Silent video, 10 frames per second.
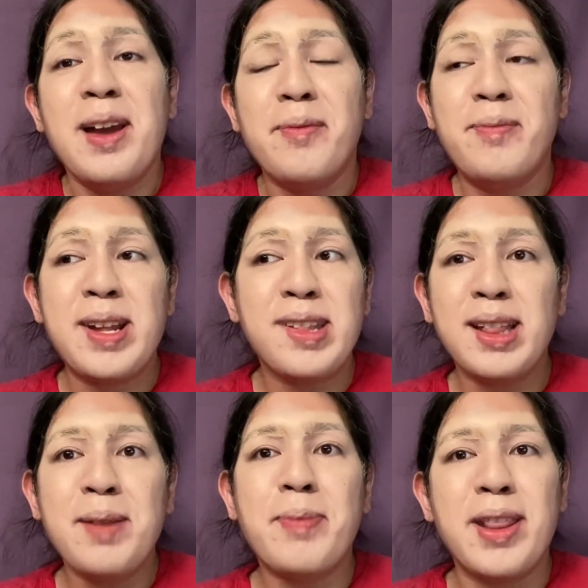
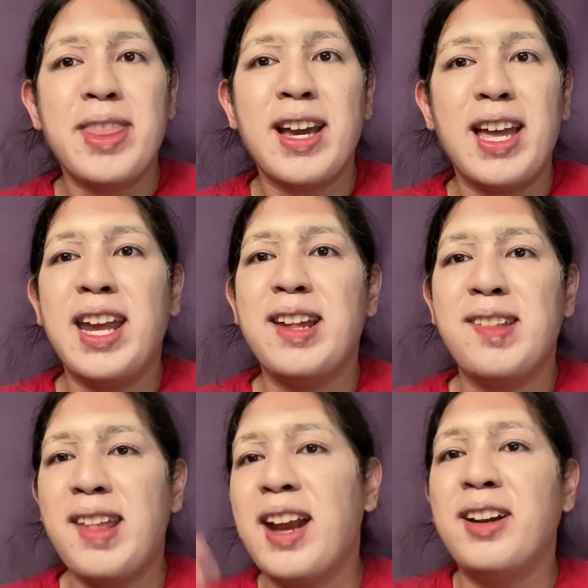Basically, panta
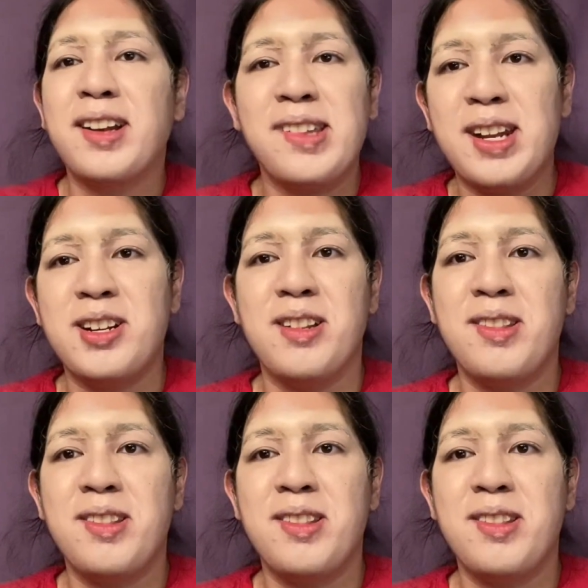is hair extension,